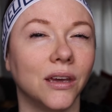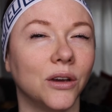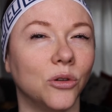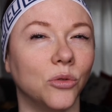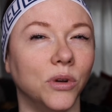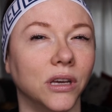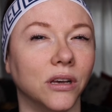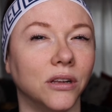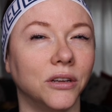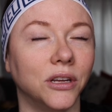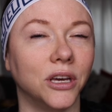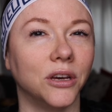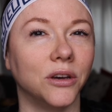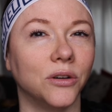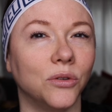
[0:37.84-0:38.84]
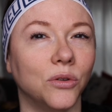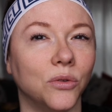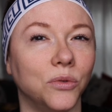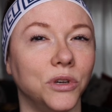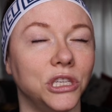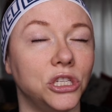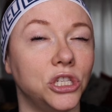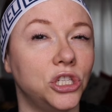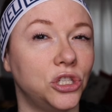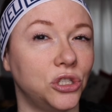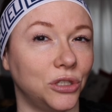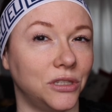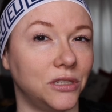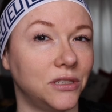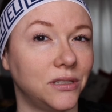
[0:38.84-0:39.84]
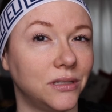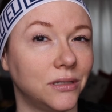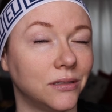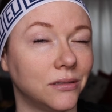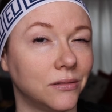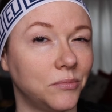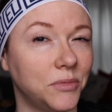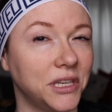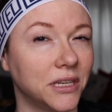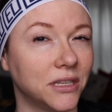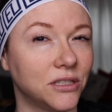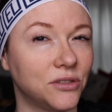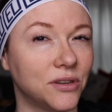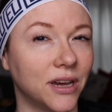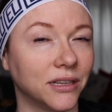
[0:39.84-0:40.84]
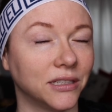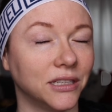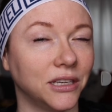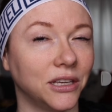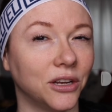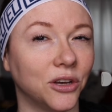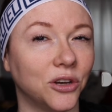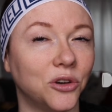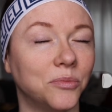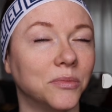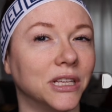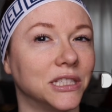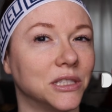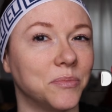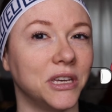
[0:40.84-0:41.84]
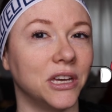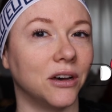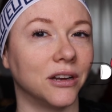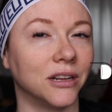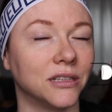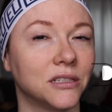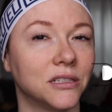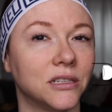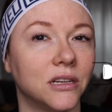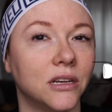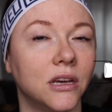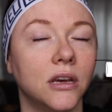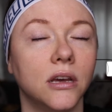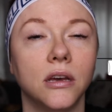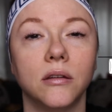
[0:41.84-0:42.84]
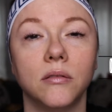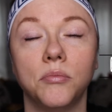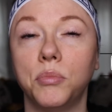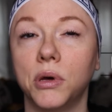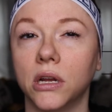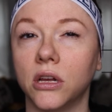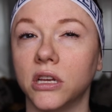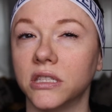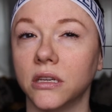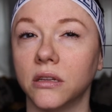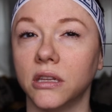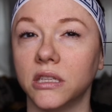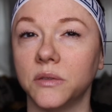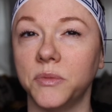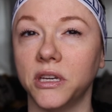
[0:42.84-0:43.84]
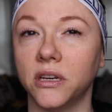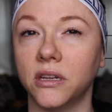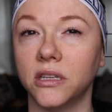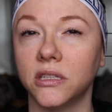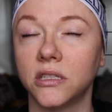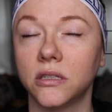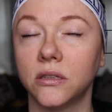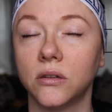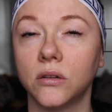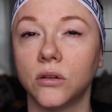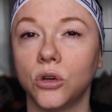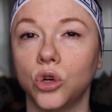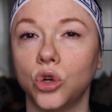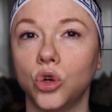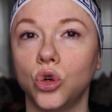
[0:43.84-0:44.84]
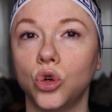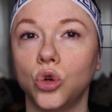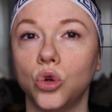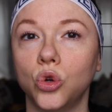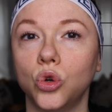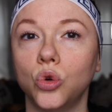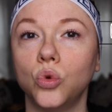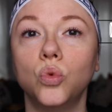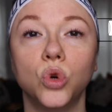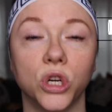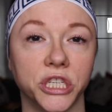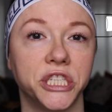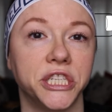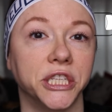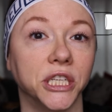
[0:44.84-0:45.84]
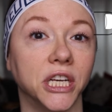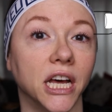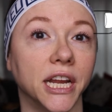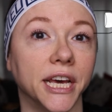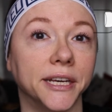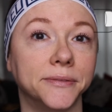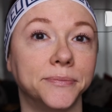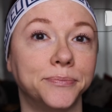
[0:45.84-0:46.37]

We all know we shouldn't be extracting at home, let's be honest. But also, let's be honest, we're still gonna.